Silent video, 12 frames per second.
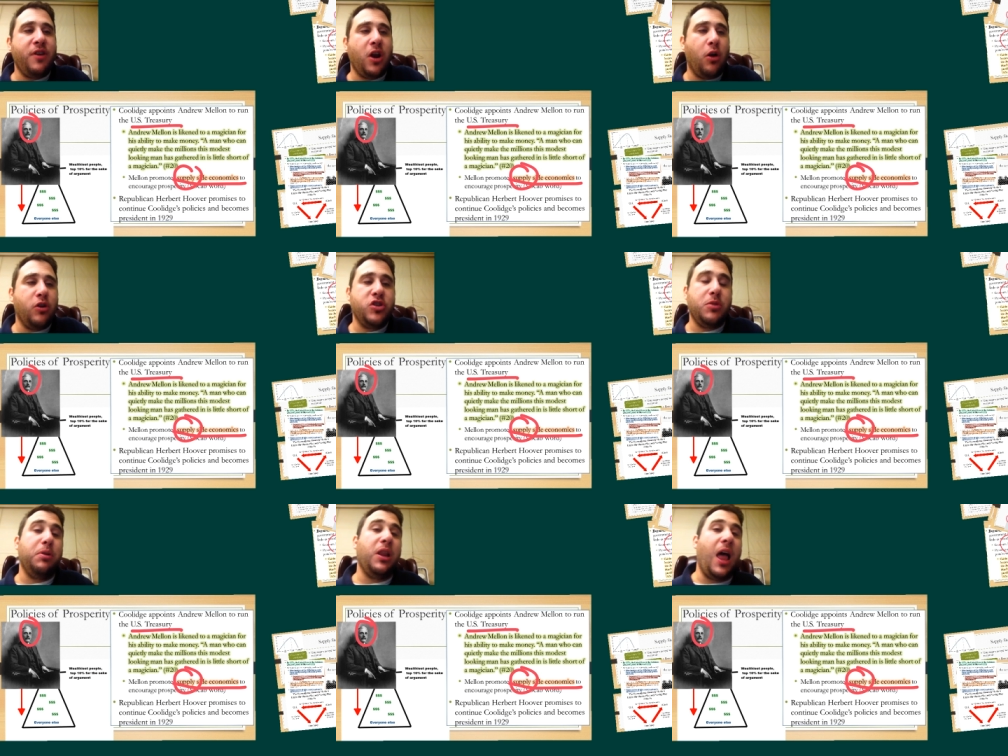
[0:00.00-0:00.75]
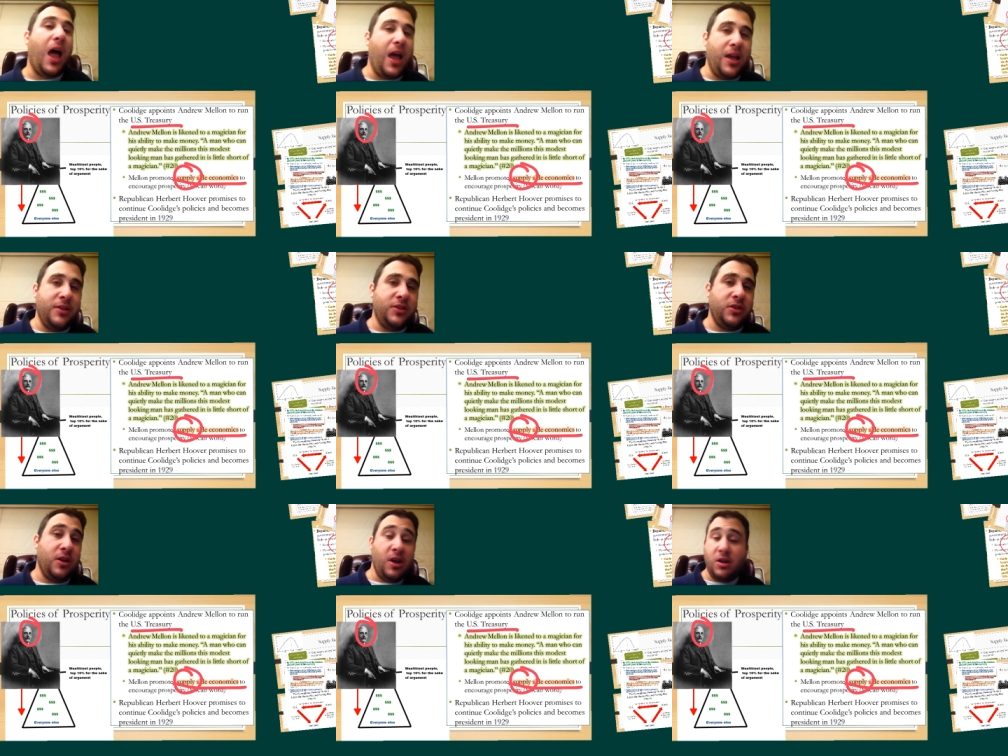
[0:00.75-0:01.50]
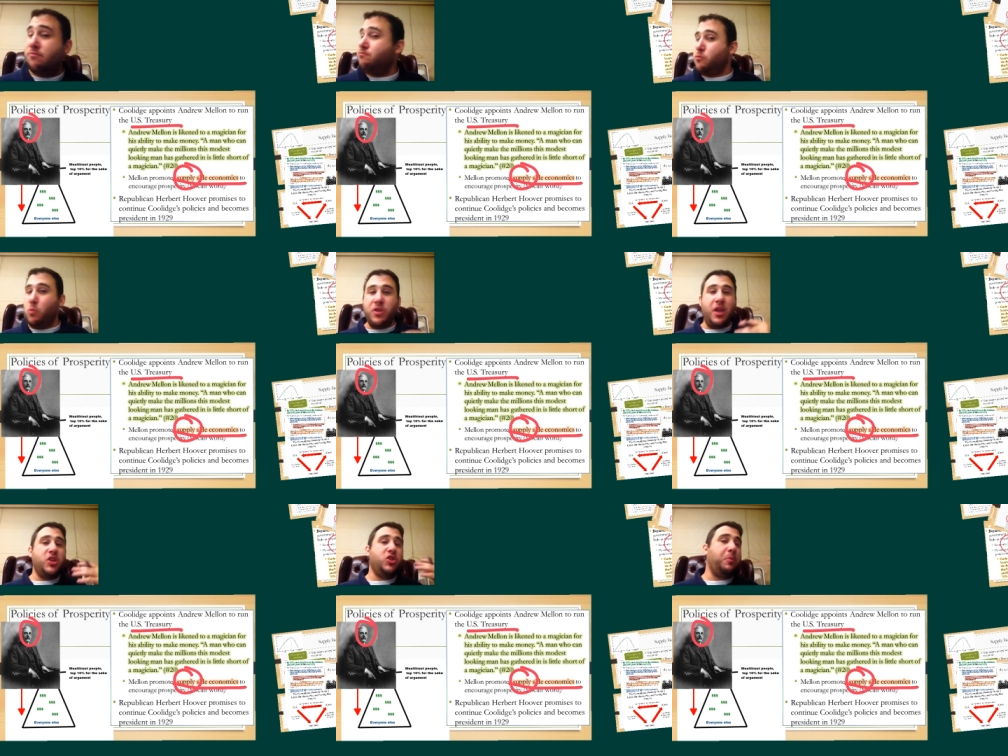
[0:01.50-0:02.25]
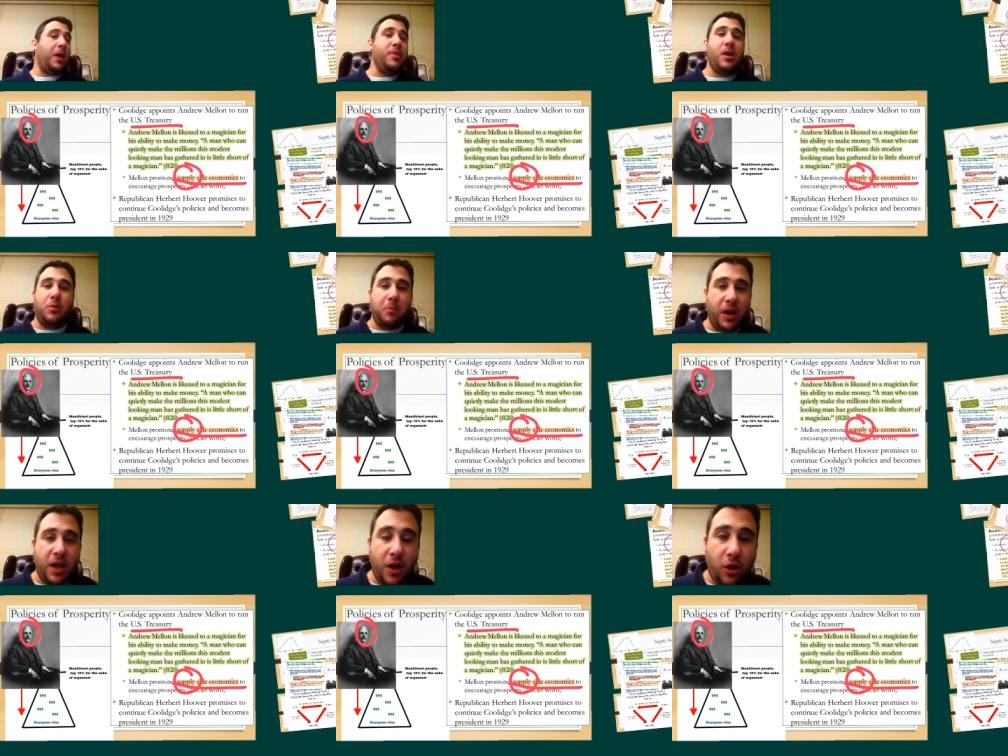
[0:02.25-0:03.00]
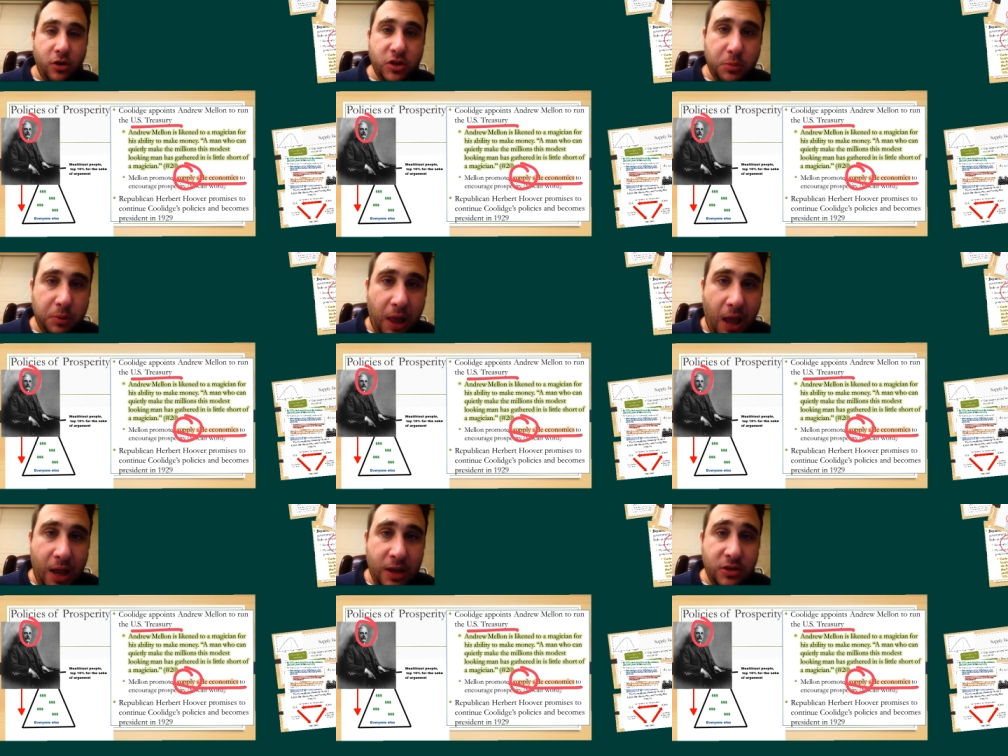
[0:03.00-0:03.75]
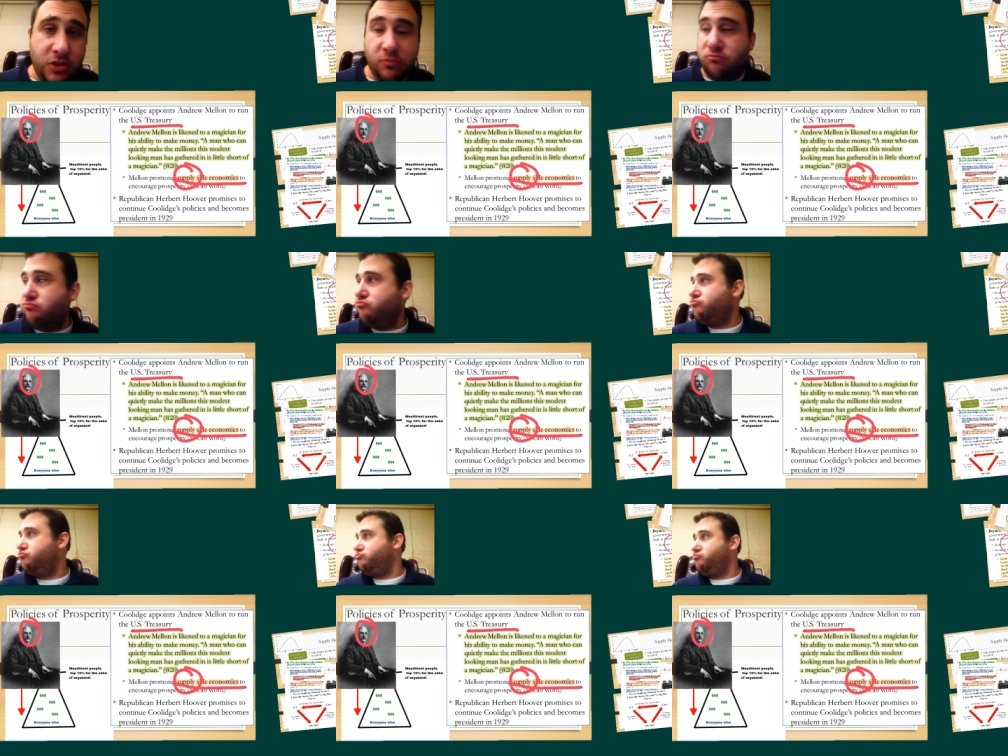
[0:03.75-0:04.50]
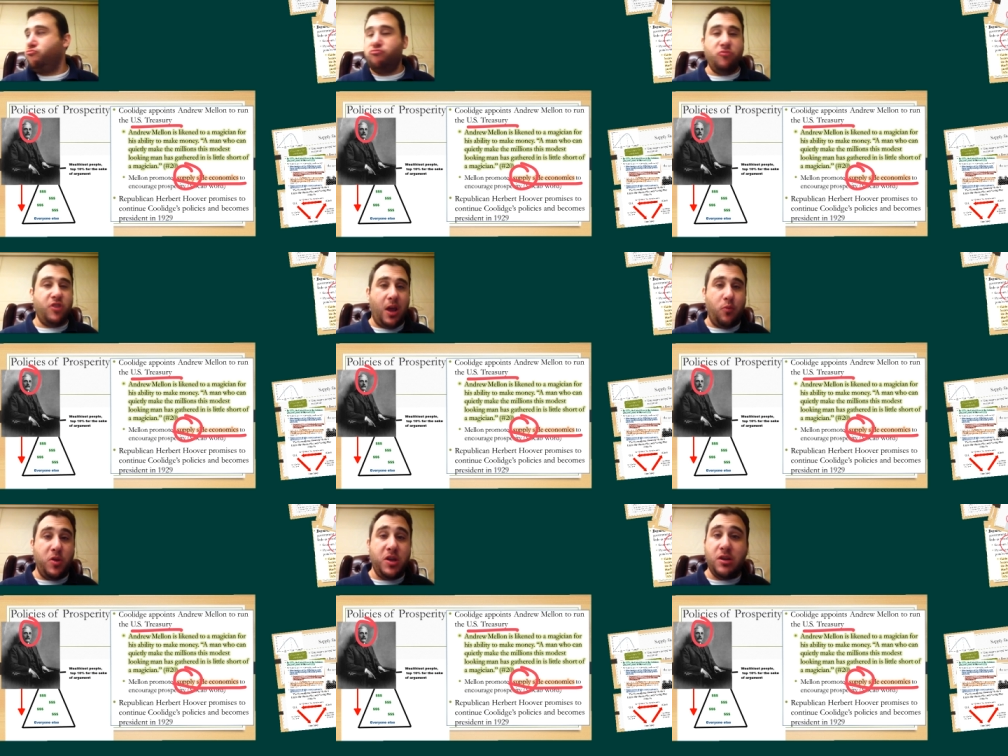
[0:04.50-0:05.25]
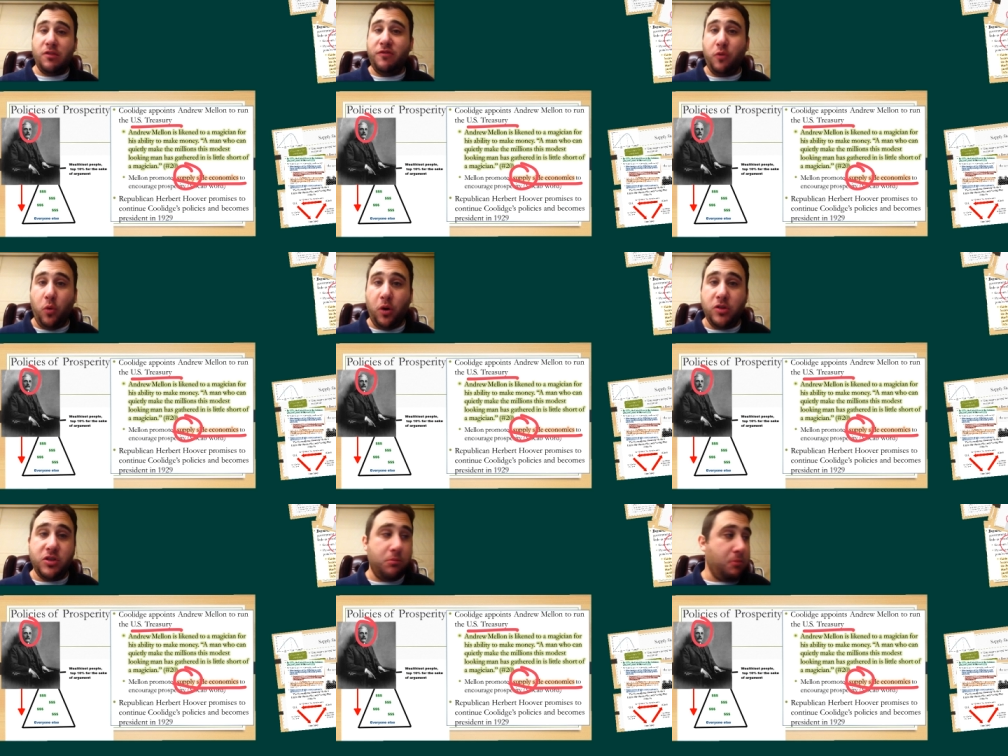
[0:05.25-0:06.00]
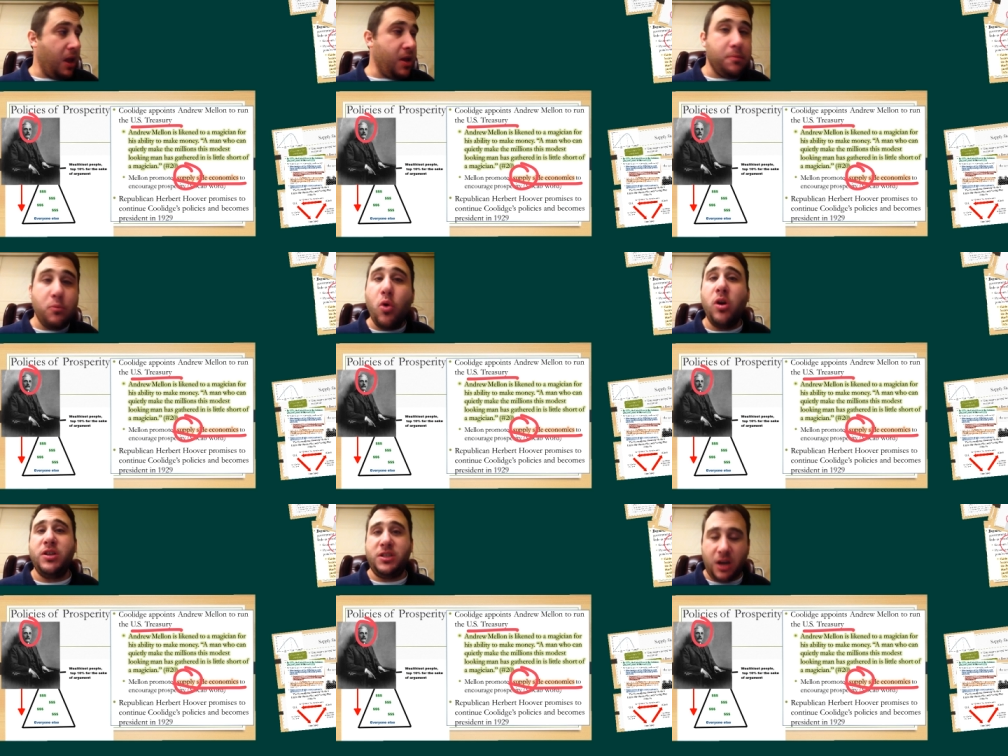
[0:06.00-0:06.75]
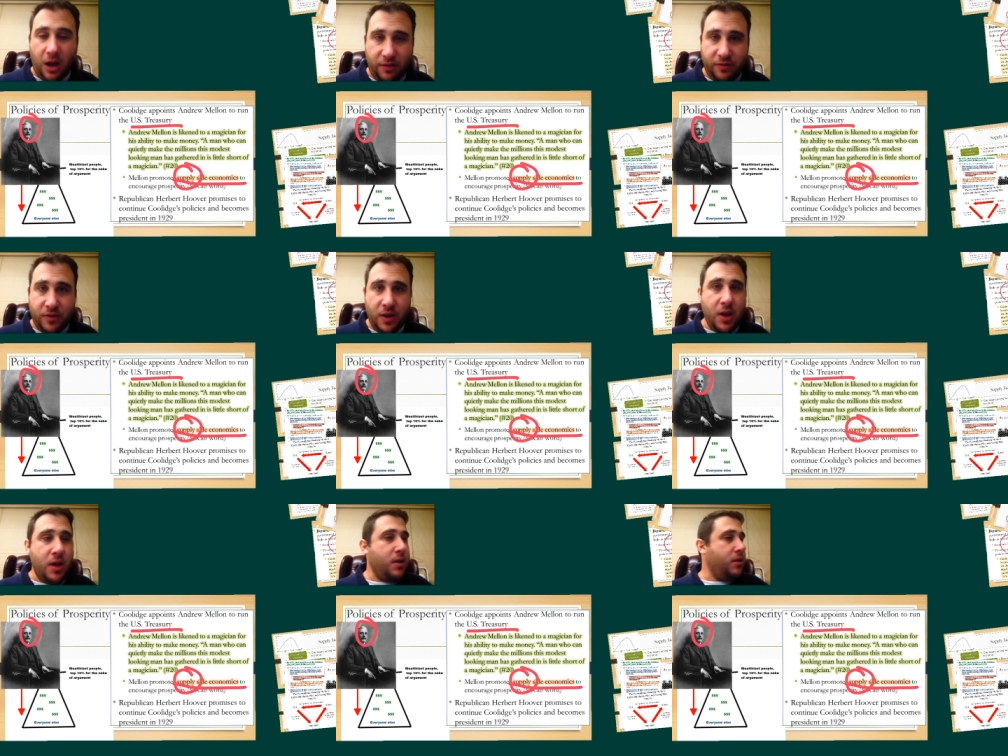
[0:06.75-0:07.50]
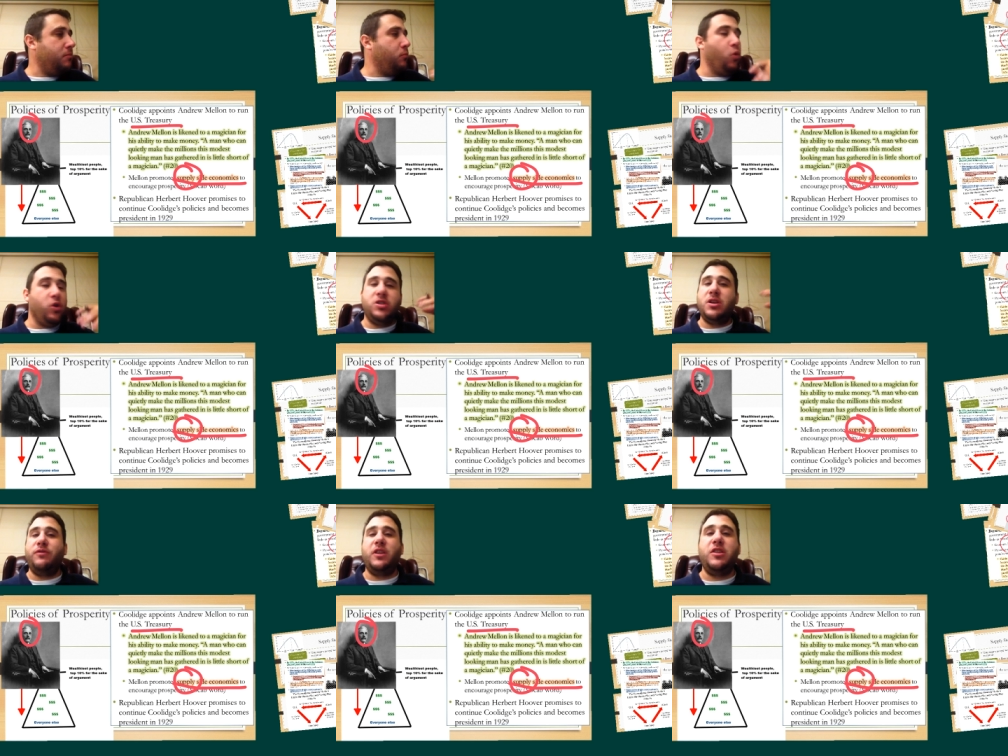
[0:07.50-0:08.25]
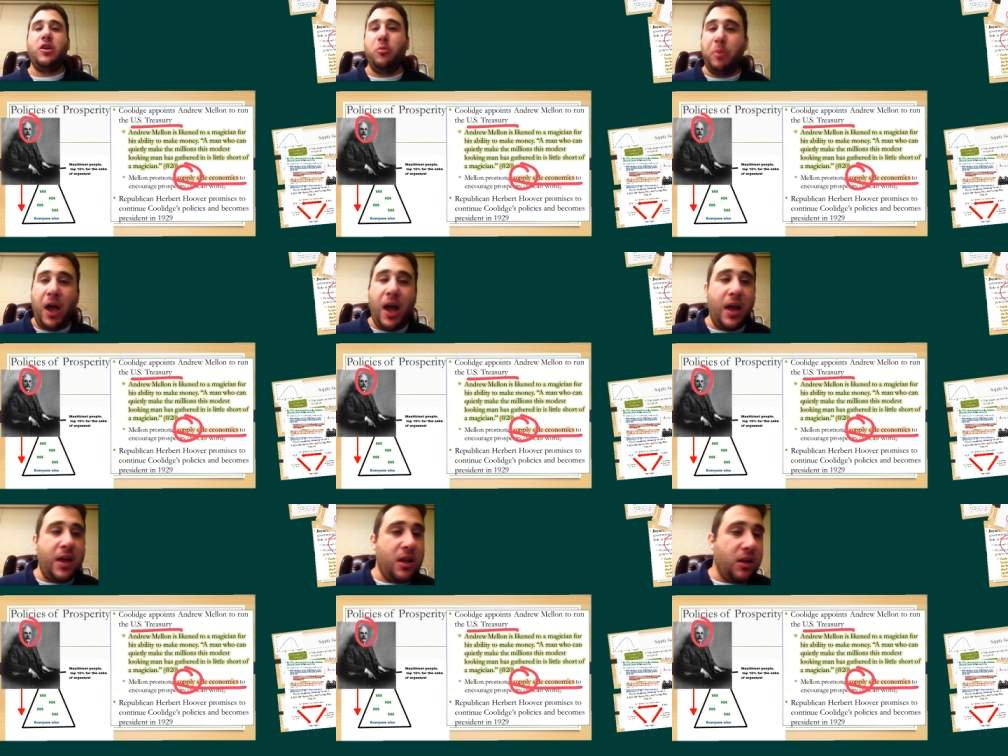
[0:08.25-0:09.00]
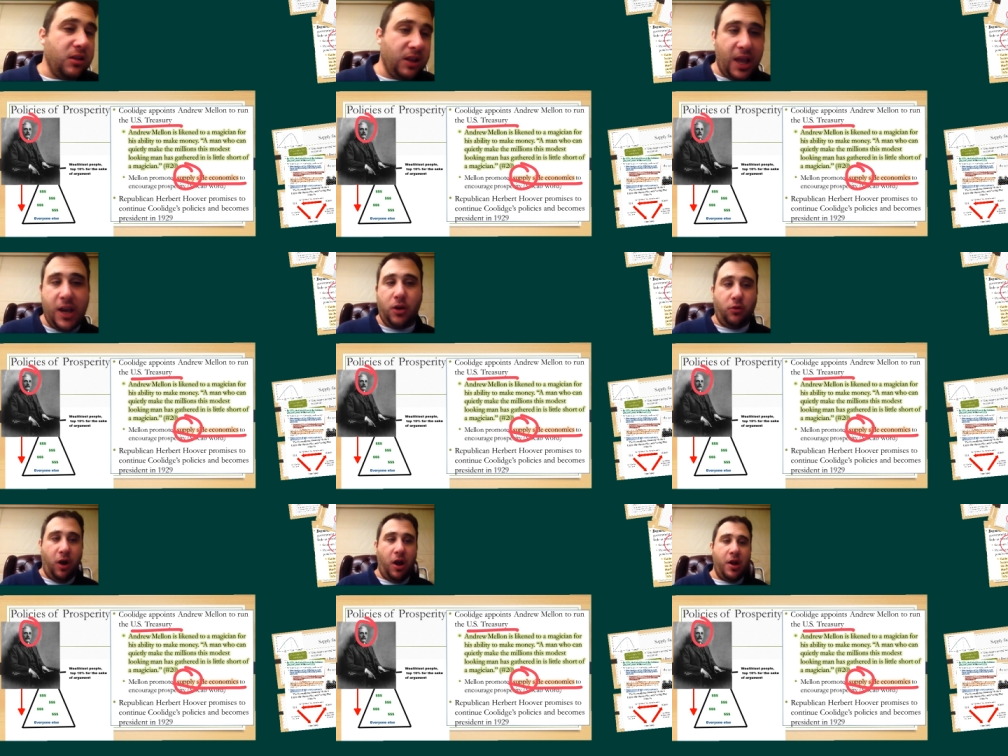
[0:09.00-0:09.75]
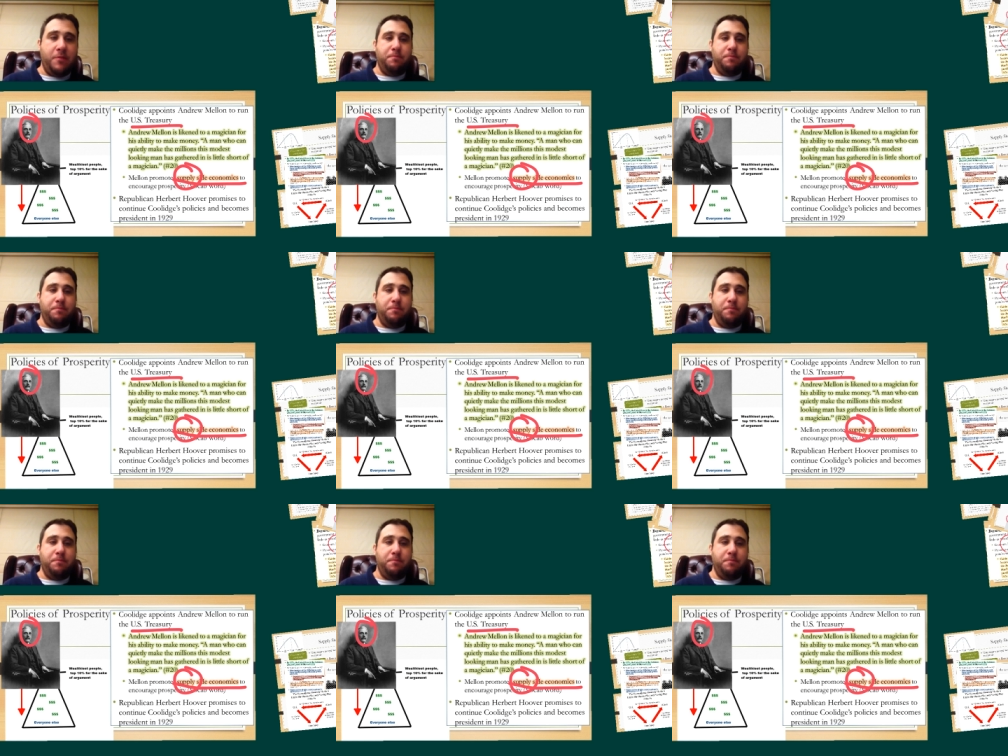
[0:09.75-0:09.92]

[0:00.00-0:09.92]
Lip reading: our supplies. When they spend their money on our supplies, then we can afford to make more stuff that they'll buy later on.